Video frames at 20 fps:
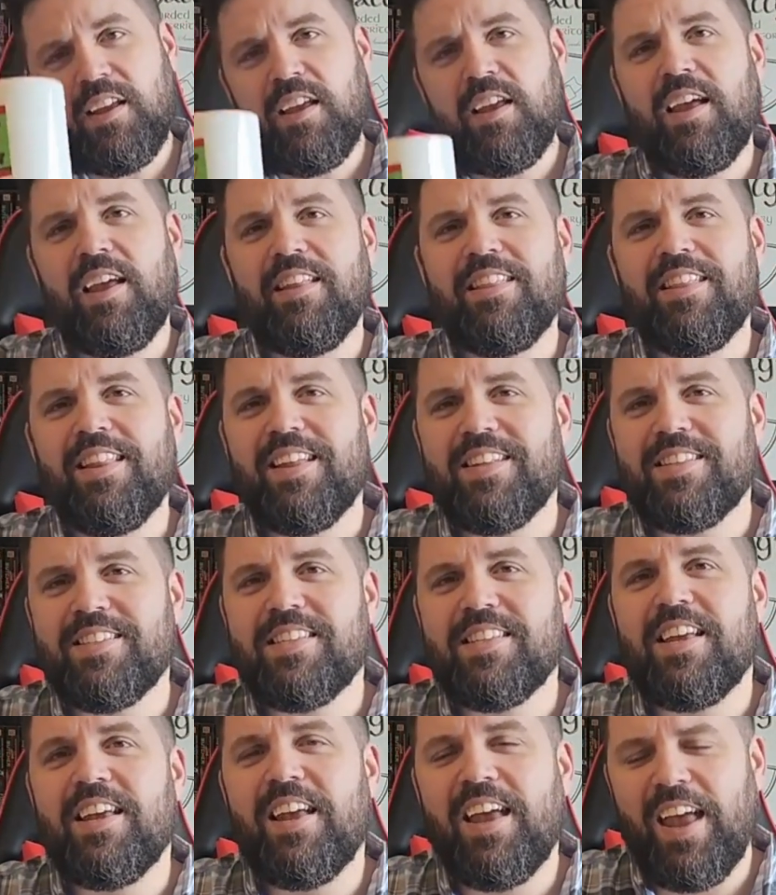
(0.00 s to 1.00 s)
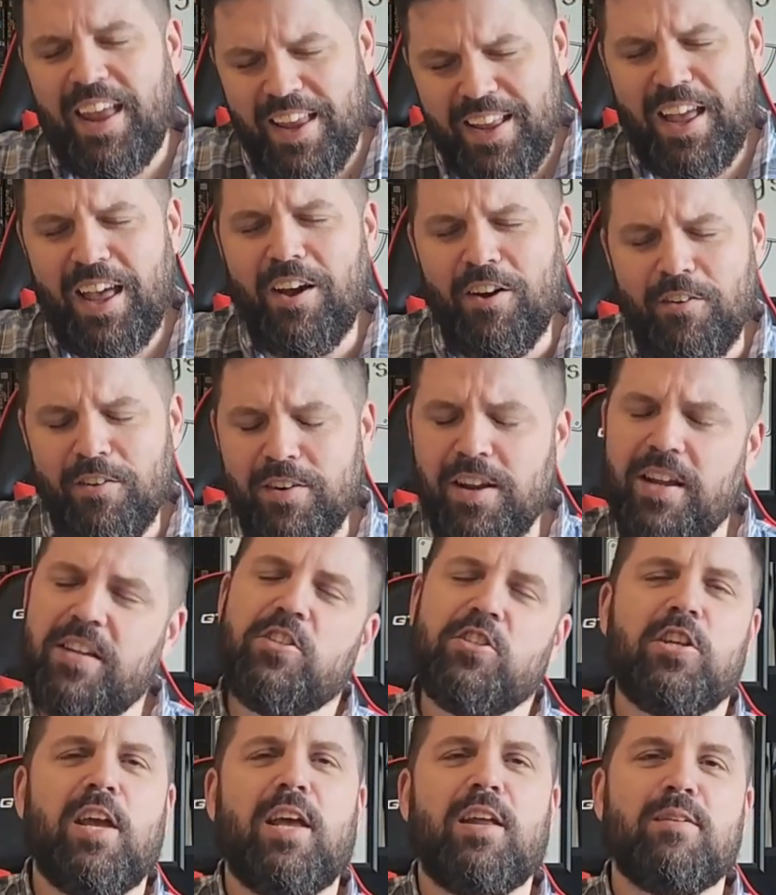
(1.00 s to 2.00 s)
And let's hang out and
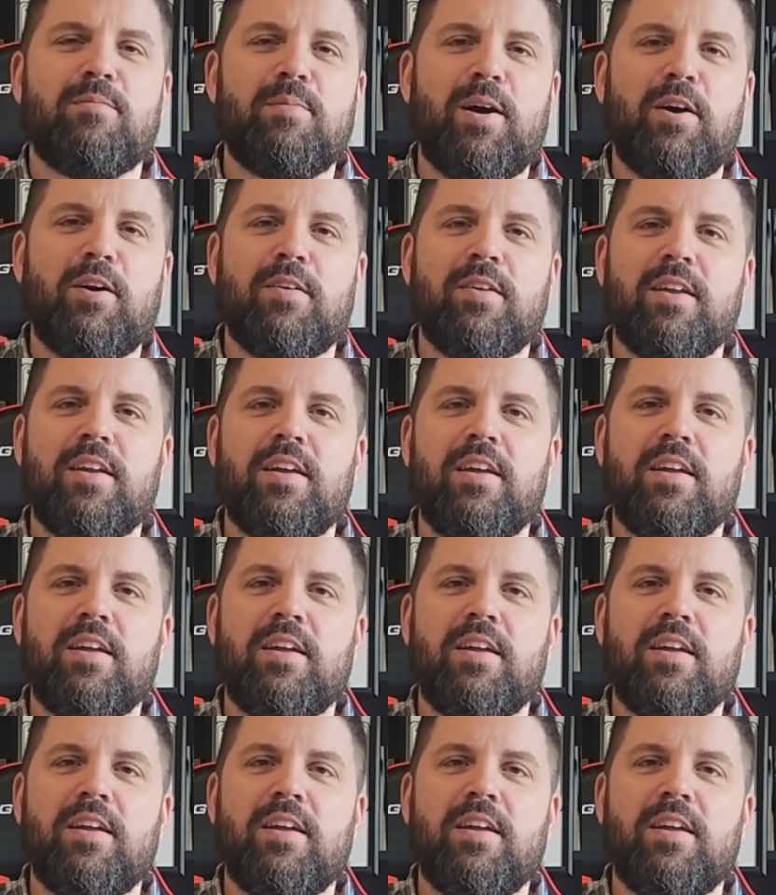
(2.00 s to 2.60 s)
chat about